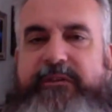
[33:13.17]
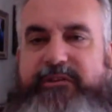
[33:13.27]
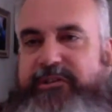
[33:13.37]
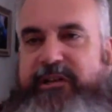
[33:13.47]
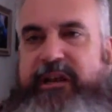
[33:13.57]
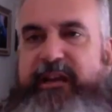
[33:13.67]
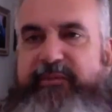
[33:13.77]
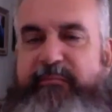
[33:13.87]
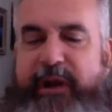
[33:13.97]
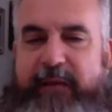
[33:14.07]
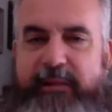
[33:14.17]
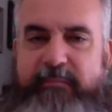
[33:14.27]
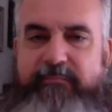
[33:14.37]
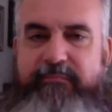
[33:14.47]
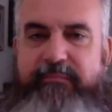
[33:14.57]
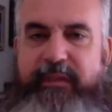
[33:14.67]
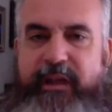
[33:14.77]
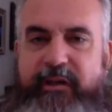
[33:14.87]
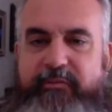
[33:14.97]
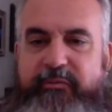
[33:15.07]
They're still going to have the problem
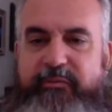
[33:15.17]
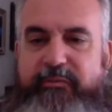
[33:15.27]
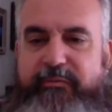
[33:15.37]
of